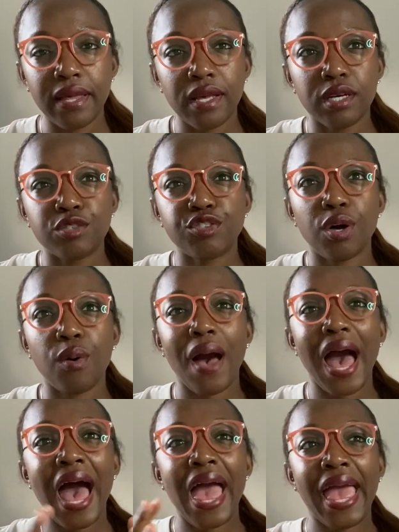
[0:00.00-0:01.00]
So
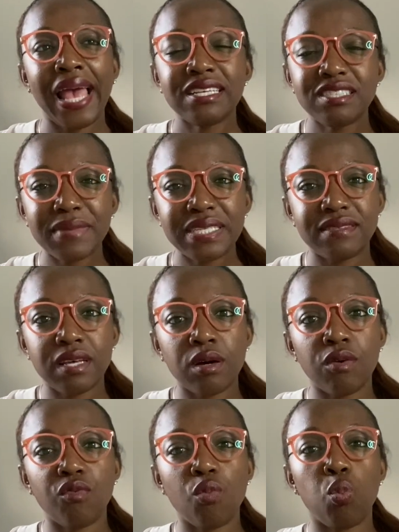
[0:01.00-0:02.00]
I asked
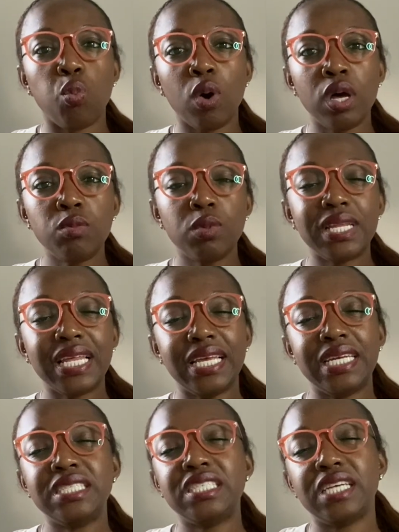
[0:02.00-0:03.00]
myself, what would
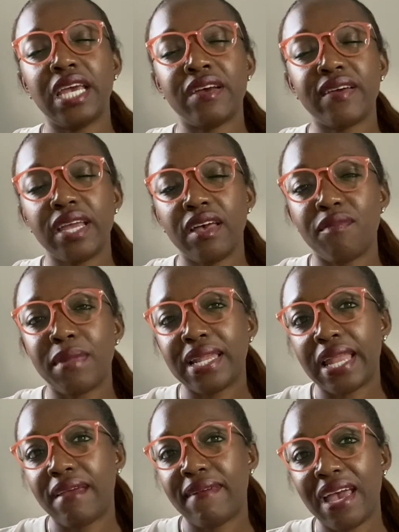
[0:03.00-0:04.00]
each area of my
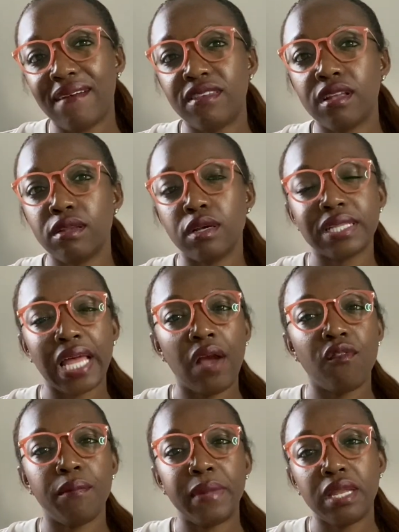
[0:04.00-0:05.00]
life have to look like
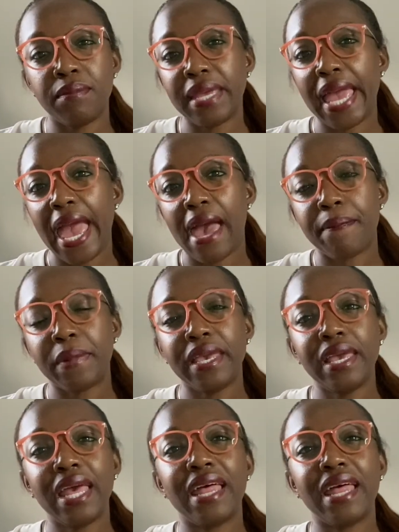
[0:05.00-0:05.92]
for me to be happy?